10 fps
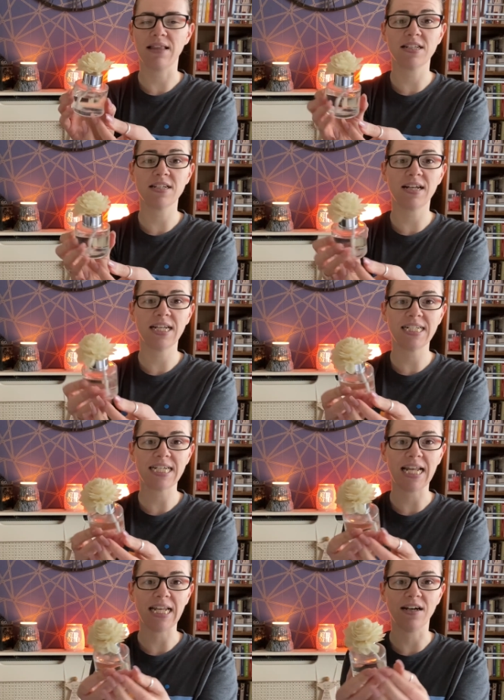
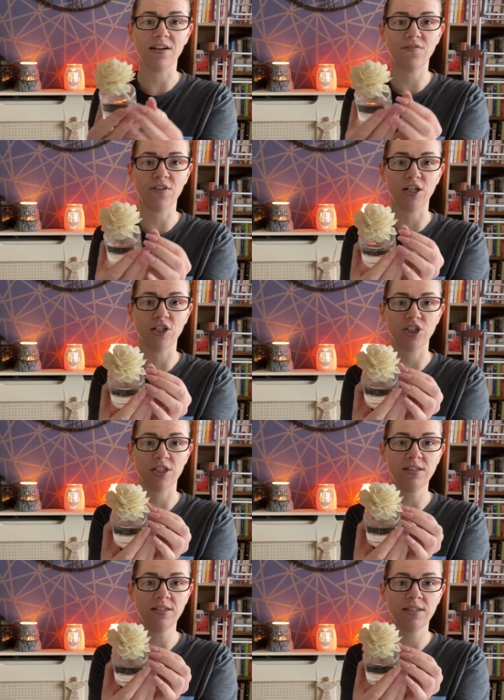Dahlia
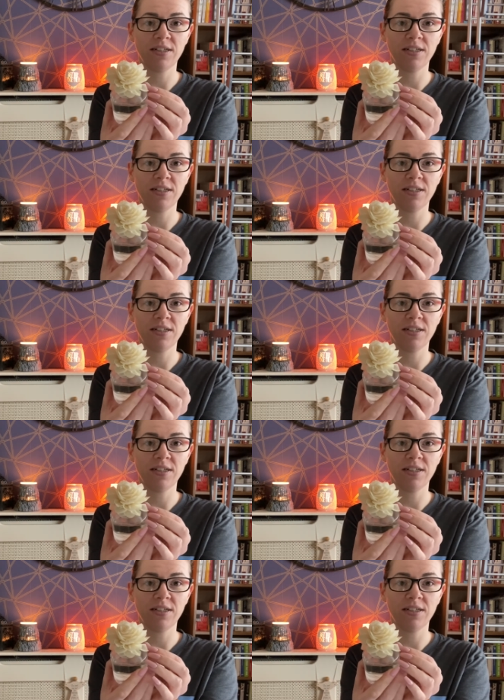version.